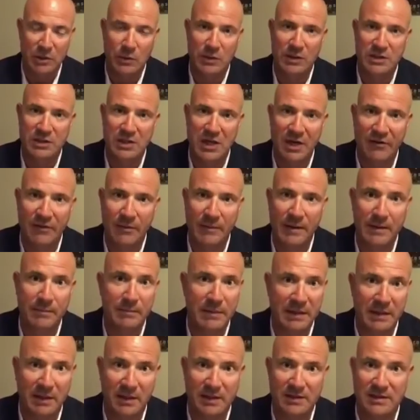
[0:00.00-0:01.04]
the U.S. government
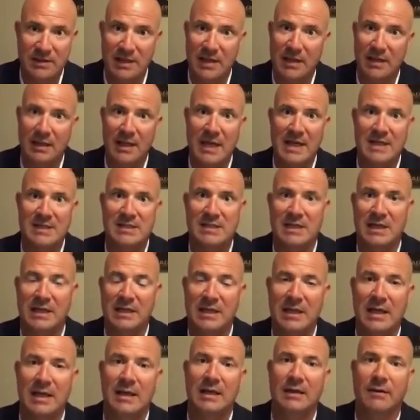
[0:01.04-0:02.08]
because they
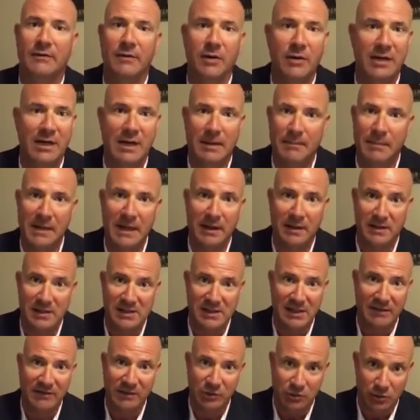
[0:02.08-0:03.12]
have already got a pile of
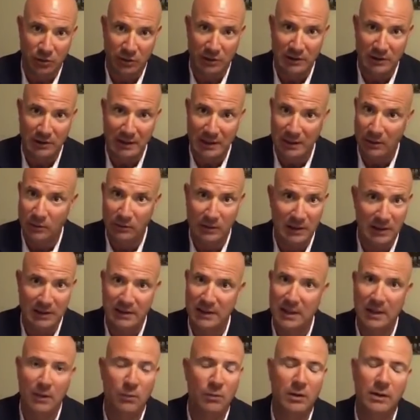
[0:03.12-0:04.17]
$7 trillion they don't need.
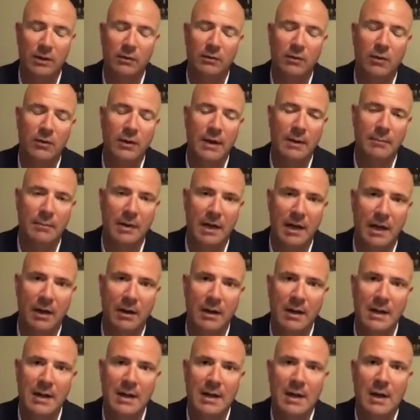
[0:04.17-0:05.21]
They don't want to grow that pile.
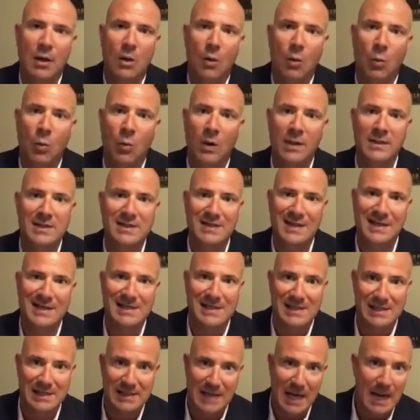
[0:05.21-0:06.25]
Once they
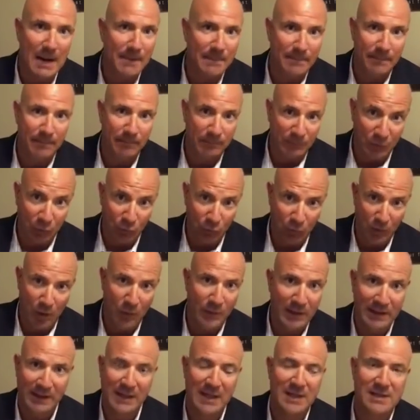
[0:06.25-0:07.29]
stop
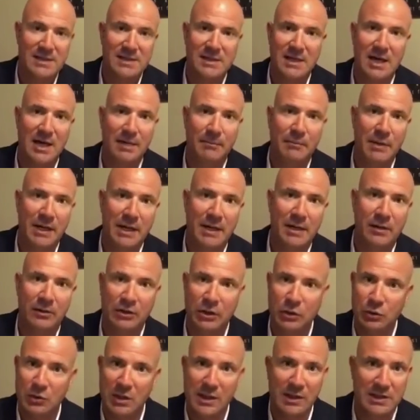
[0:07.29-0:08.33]
growing that stockpile, the
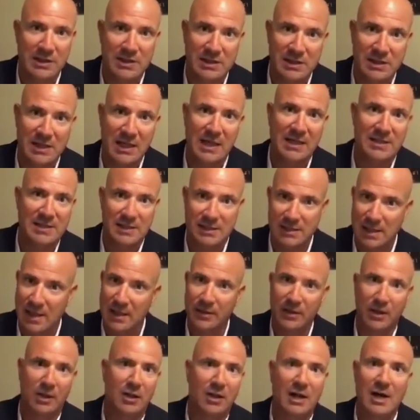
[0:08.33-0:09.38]
United States is
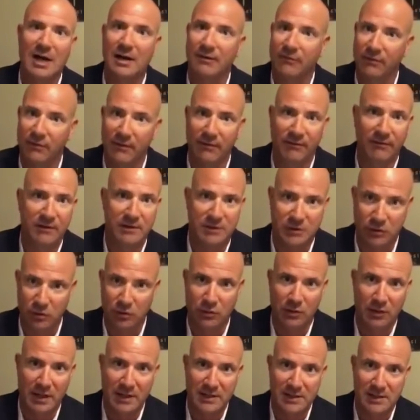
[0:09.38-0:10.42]
on the clock for a fiscal
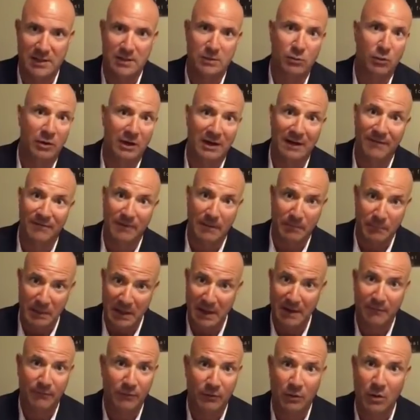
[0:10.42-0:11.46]
crisis. We're going to have to
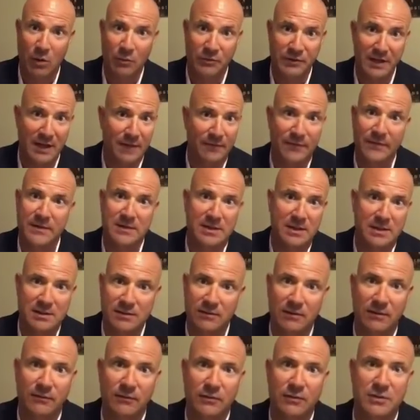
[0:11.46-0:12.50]
pay for our own deficits
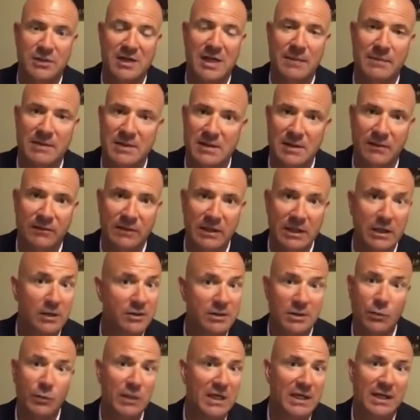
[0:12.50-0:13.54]
for the first time in 70
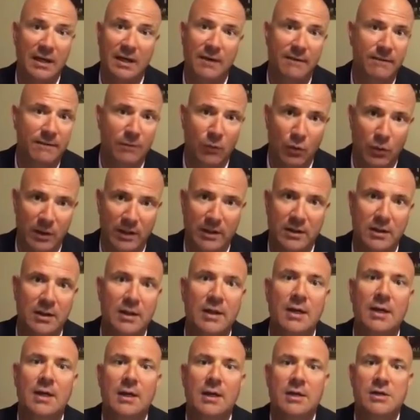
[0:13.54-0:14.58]
years, and we can't afford it.
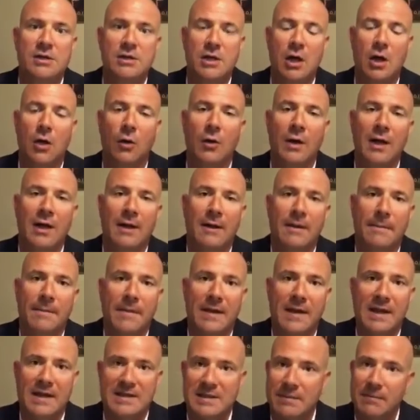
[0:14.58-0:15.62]
So
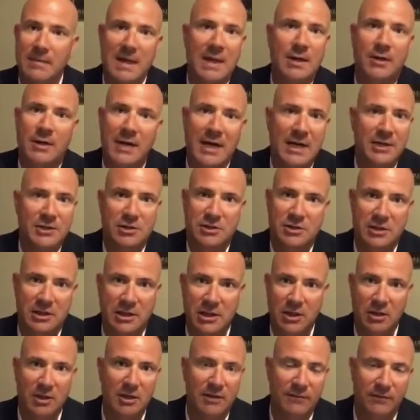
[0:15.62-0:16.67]
it's a matter of national
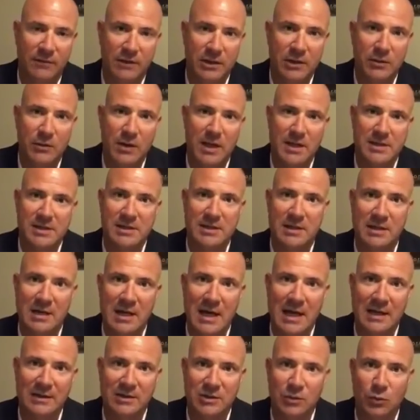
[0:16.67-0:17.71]
security for the U.S.
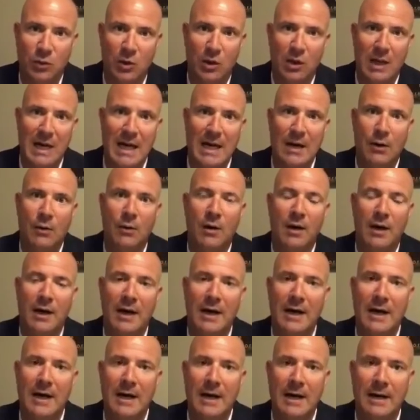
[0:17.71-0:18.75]
not to
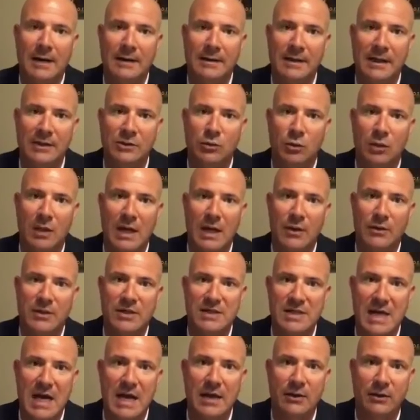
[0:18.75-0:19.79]
allow
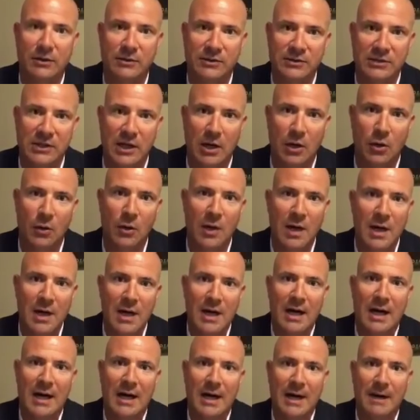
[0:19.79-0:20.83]
this either. So
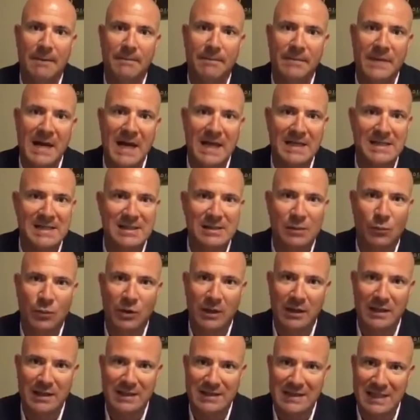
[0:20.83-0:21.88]
that's
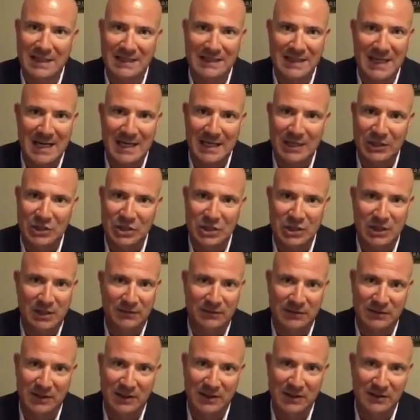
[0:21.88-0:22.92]
really the tectonic
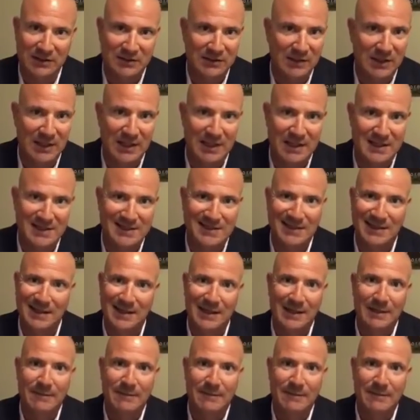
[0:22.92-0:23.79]
shifts is